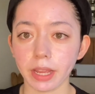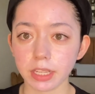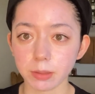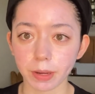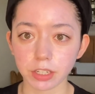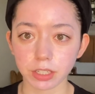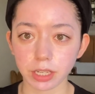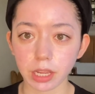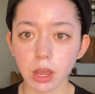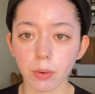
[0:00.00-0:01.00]

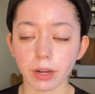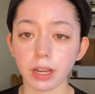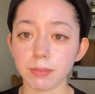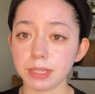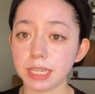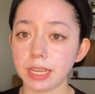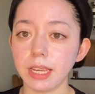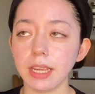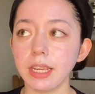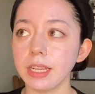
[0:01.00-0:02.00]
especially when it comes to
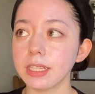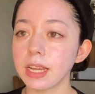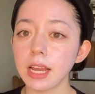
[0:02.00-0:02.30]
heat.